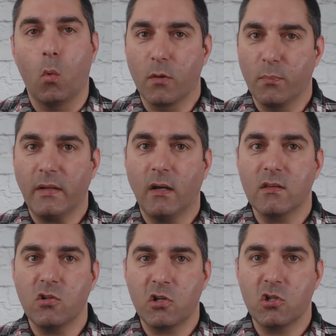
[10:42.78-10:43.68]
work
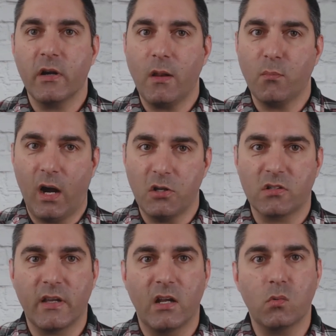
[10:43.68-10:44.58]
breakdown structure and
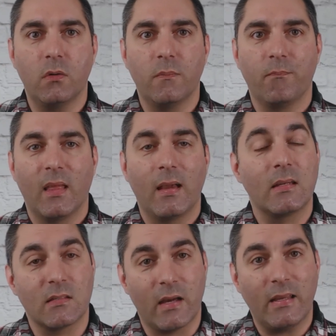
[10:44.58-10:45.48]
project schedule,
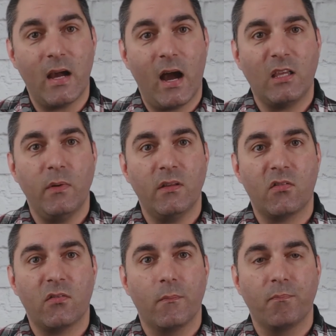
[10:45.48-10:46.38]
design
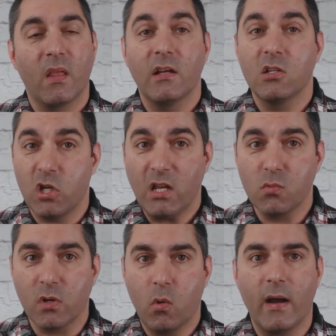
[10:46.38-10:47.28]
documents,
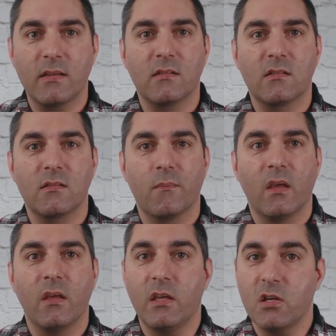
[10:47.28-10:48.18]
change requests,
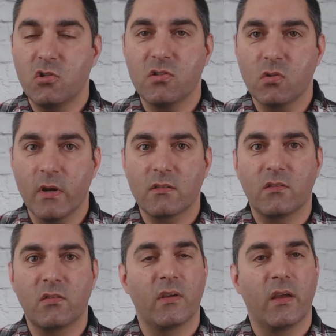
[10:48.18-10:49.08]
issues and
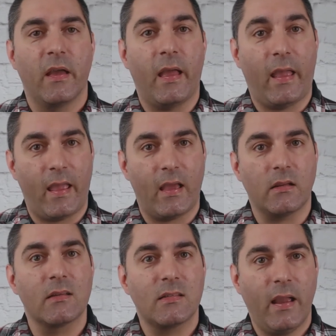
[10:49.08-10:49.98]
risks,
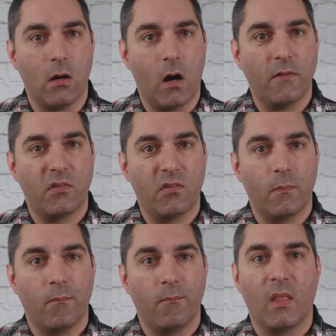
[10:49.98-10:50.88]
and
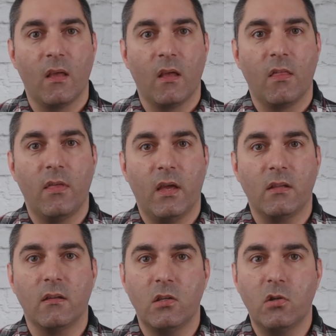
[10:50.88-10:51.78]
sign-offs,
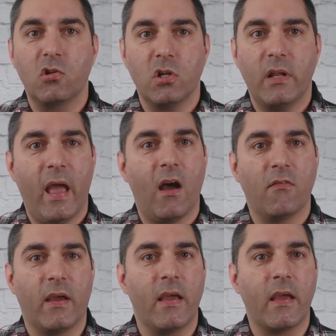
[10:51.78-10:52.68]
then you should
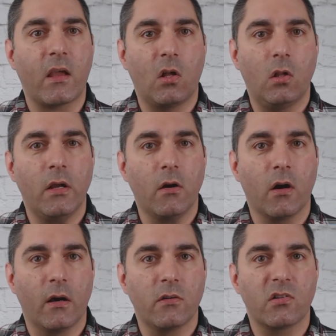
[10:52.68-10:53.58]
have a
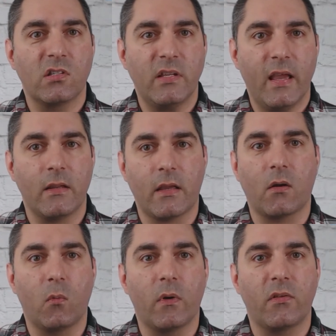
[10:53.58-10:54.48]
clear
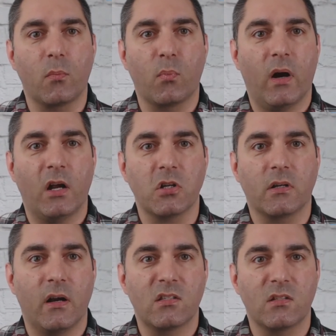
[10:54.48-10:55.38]
understanding with your
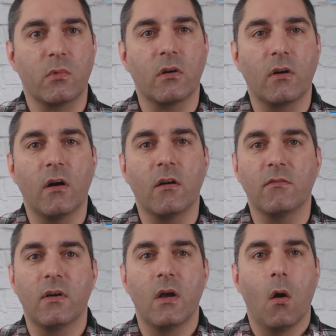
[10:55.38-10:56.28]
project customer
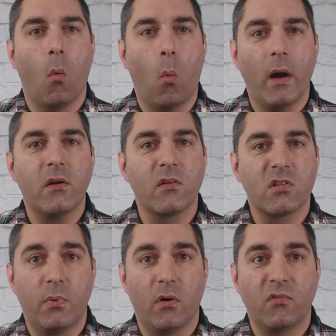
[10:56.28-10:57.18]
of what you're
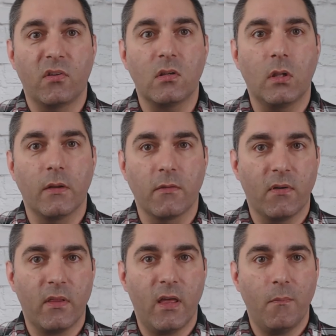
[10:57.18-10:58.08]
supposed to deliver
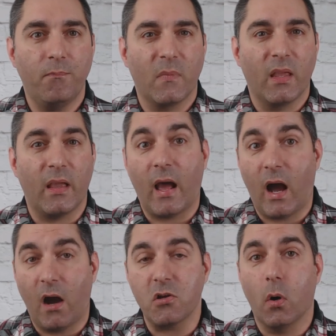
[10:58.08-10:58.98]
for them and
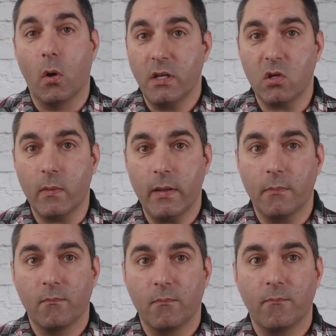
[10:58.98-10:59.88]
how you're going to do
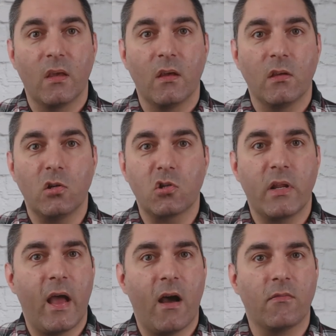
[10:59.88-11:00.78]
it. You
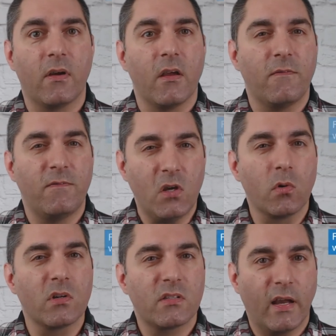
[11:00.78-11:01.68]
should have fewer